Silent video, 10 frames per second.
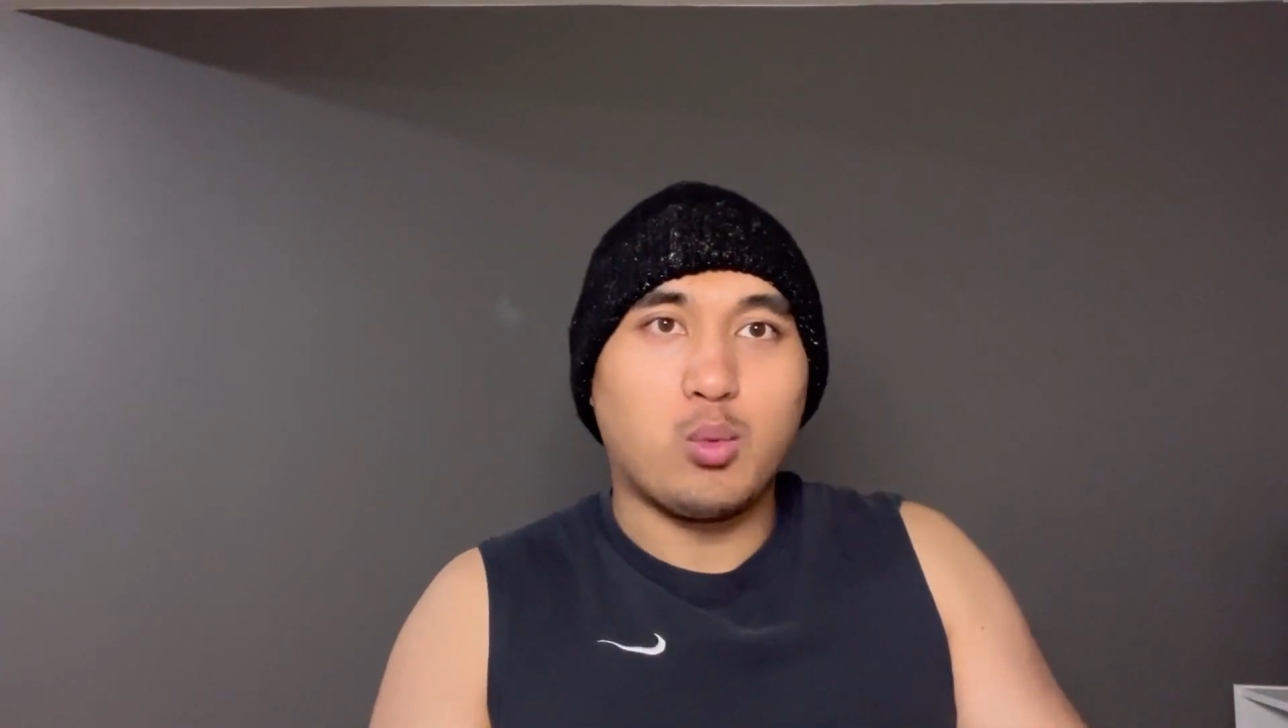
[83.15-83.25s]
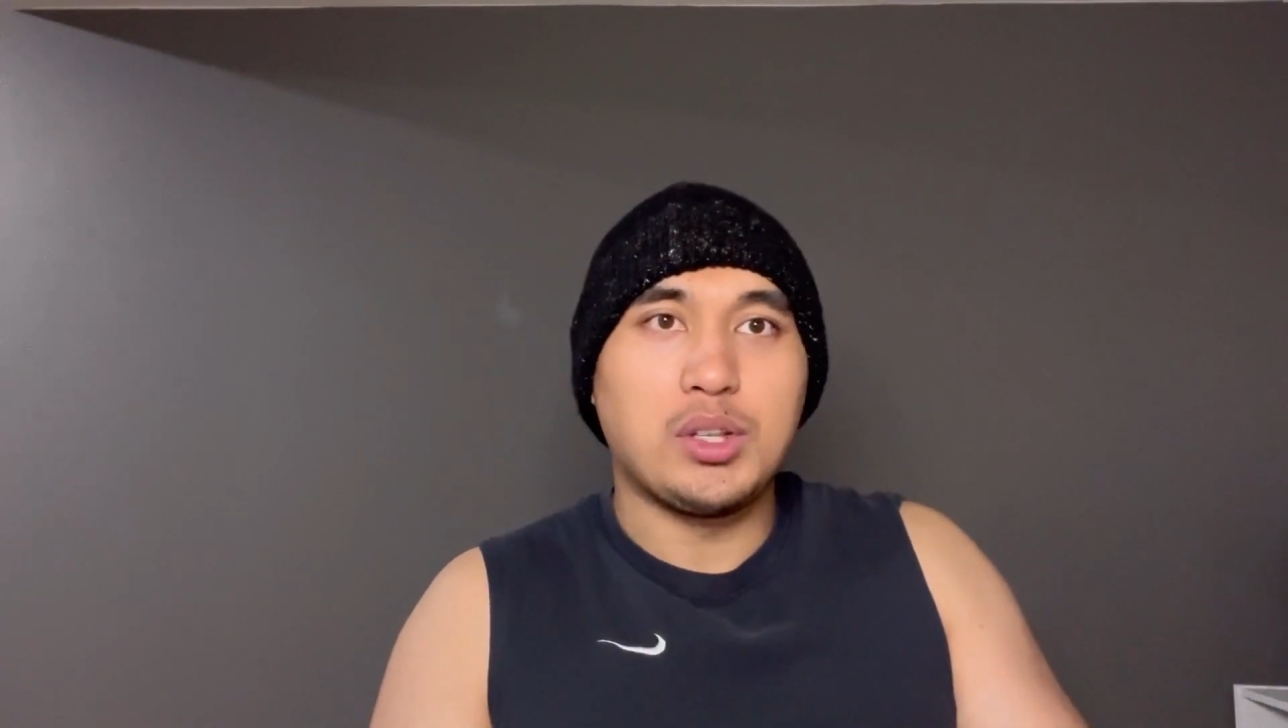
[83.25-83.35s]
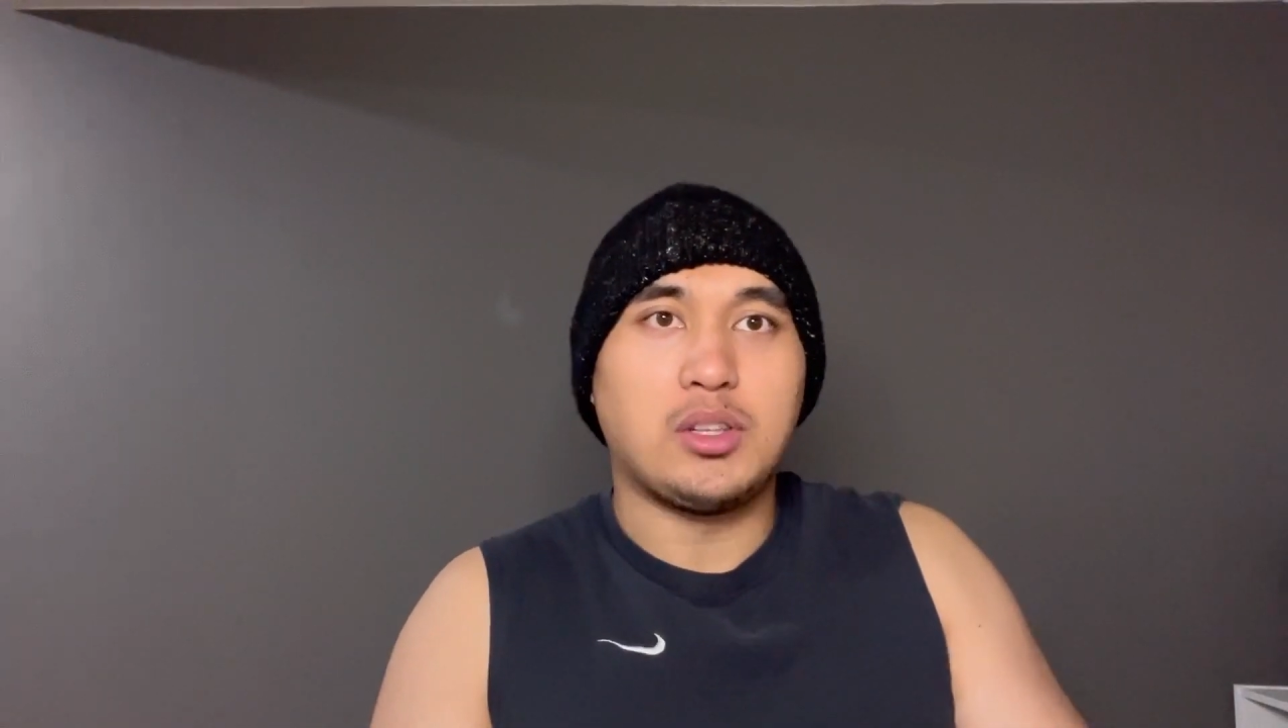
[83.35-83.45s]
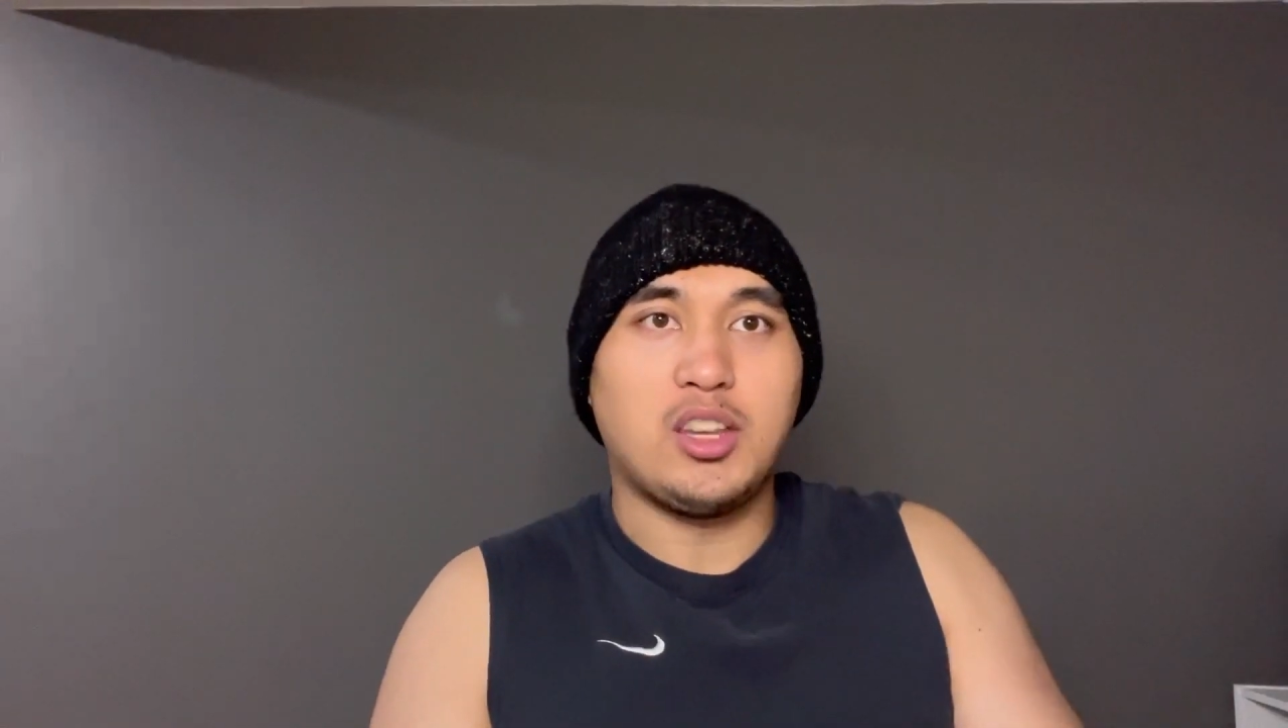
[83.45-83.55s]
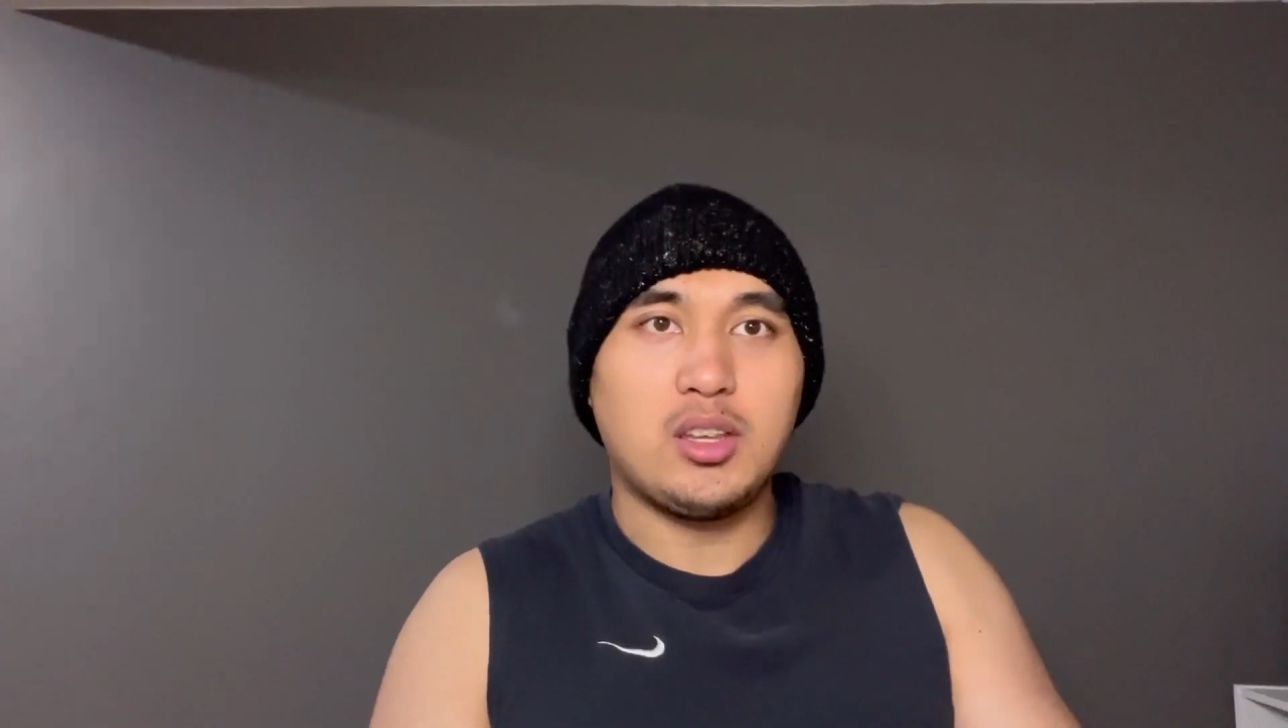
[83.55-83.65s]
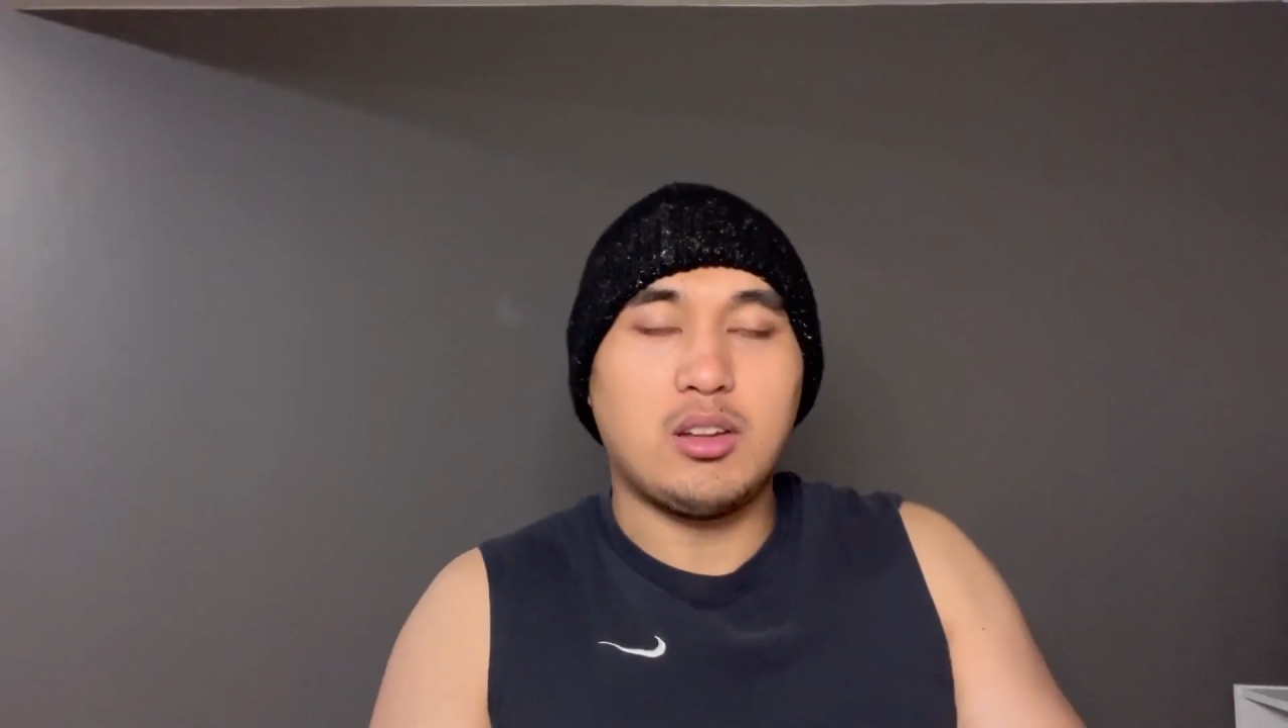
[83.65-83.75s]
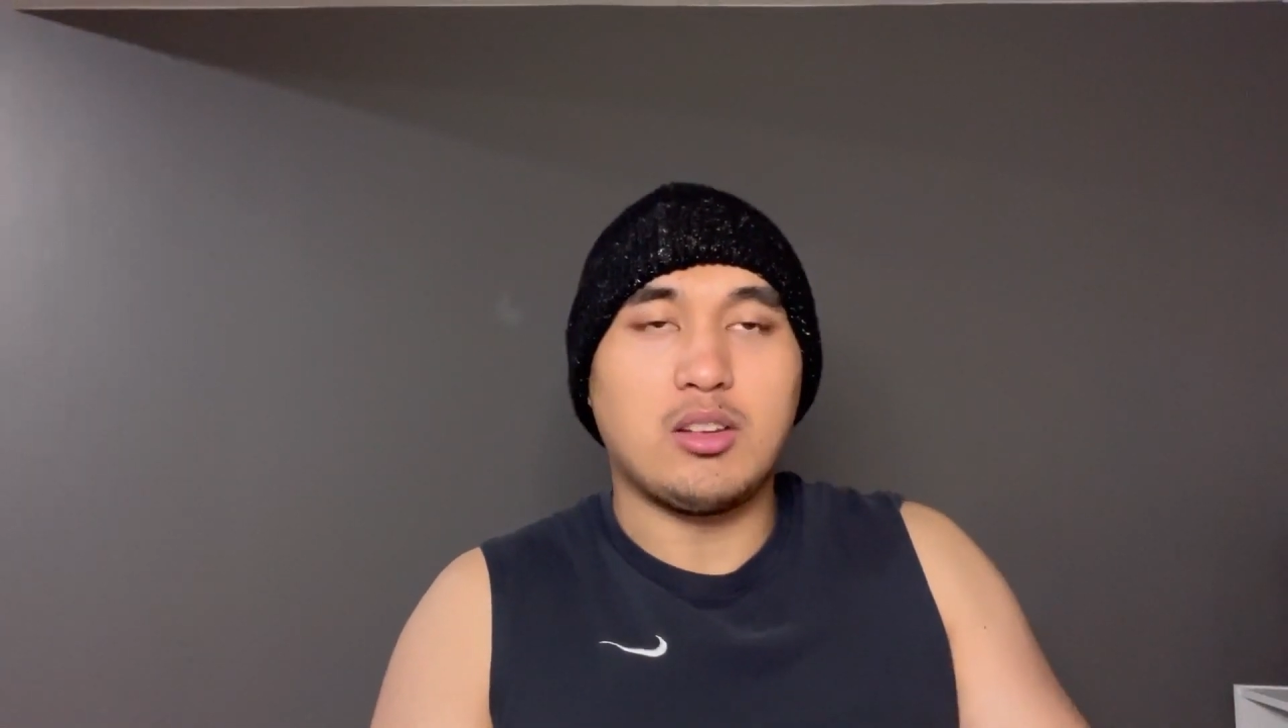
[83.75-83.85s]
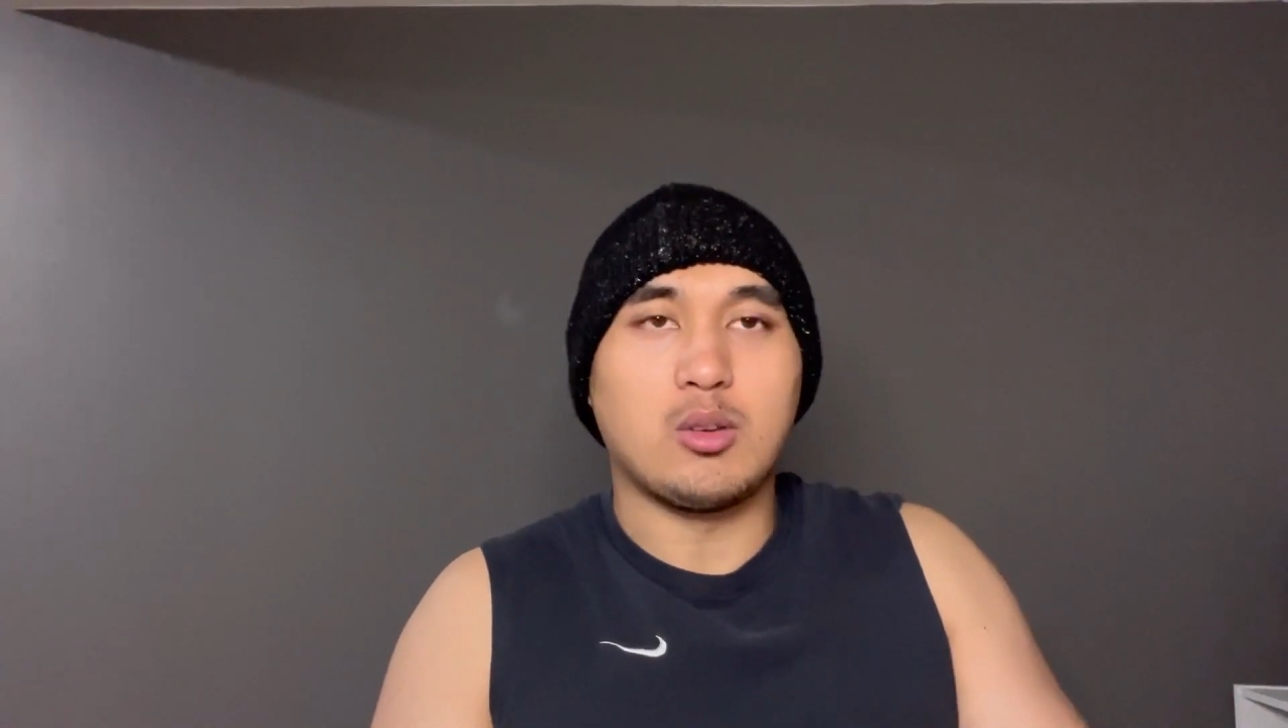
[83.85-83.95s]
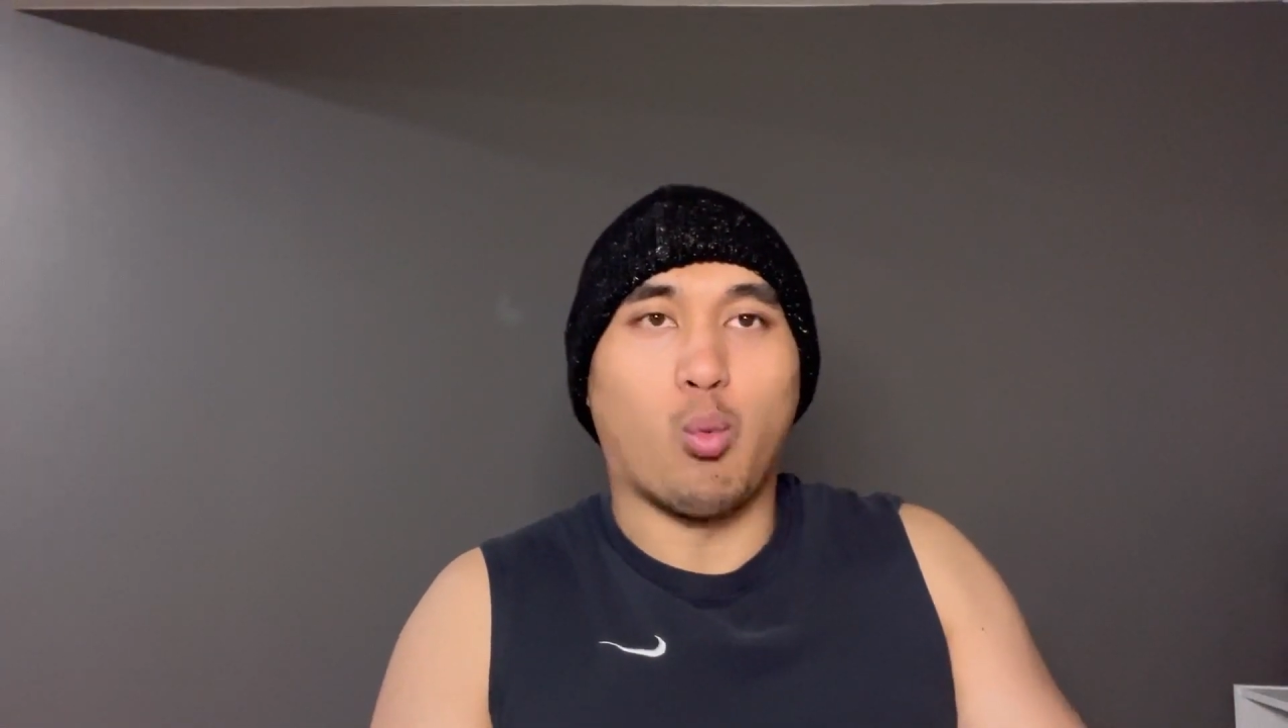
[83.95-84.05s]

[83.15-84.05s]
resistance